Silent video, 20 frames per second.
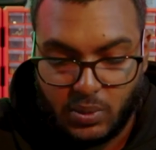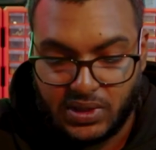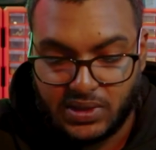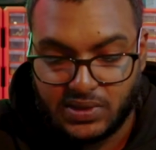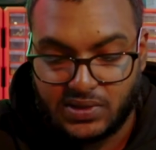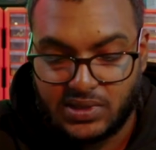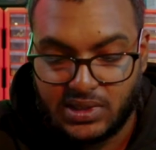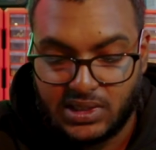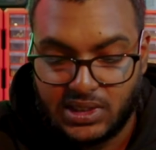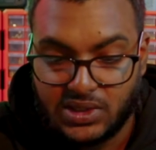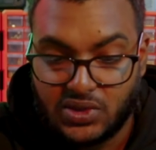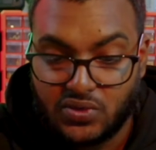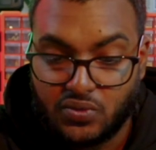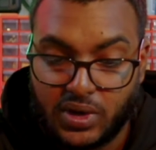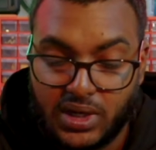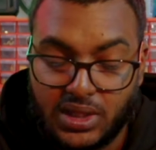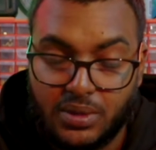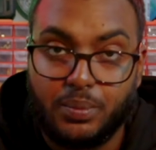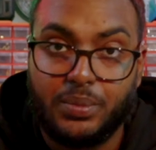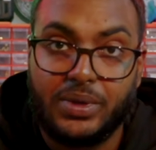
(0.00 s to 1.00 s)
we can see it's
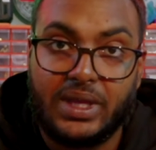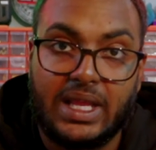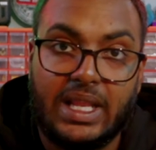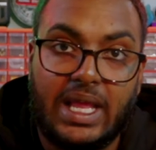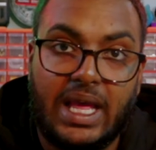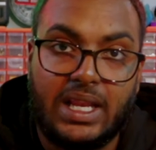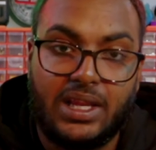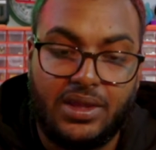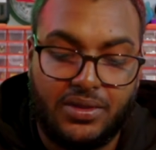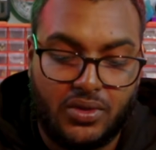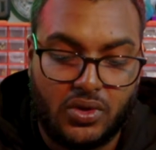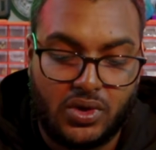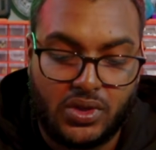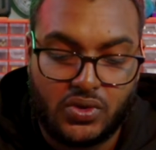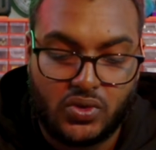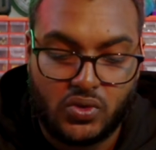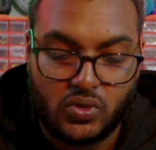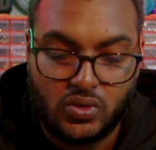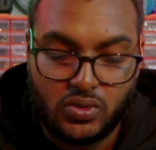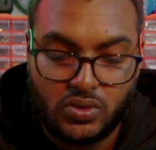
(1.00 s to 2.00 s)
running BL Heli
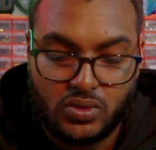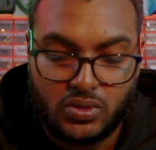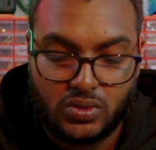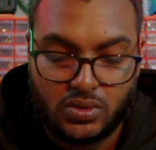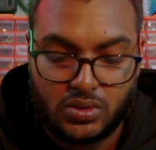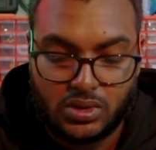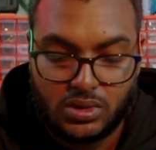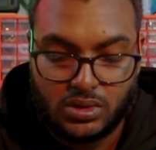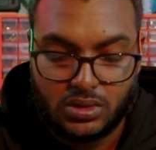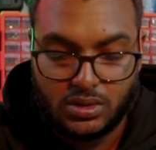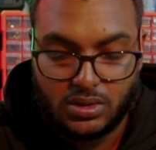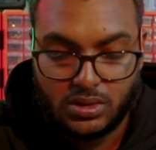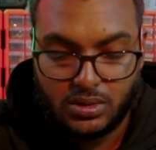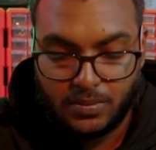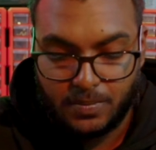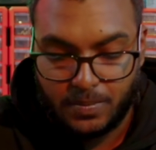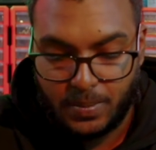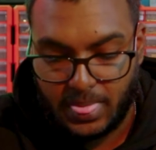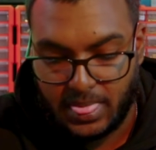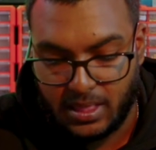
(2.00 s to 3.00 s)
32.
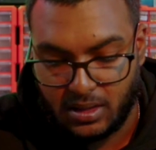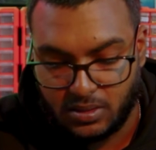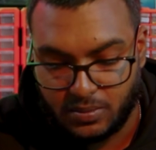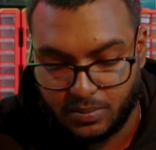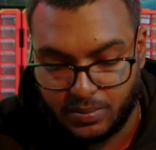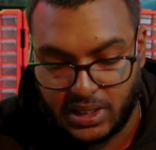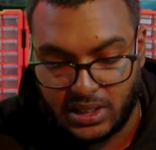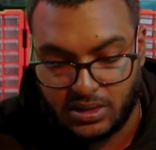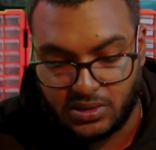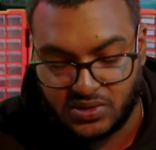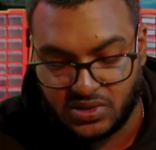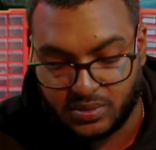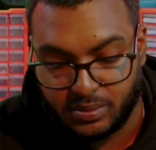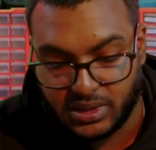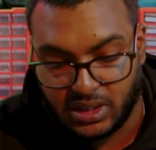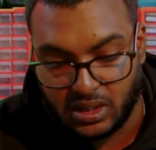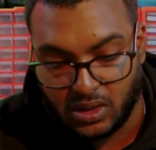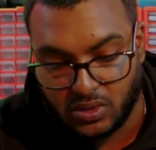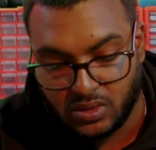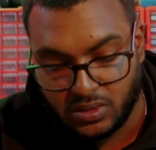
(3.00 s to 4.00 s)
Battery's a
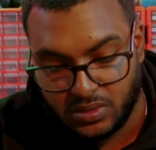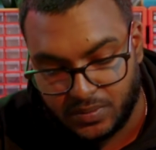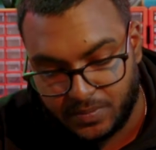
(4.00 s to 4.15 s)
bit low,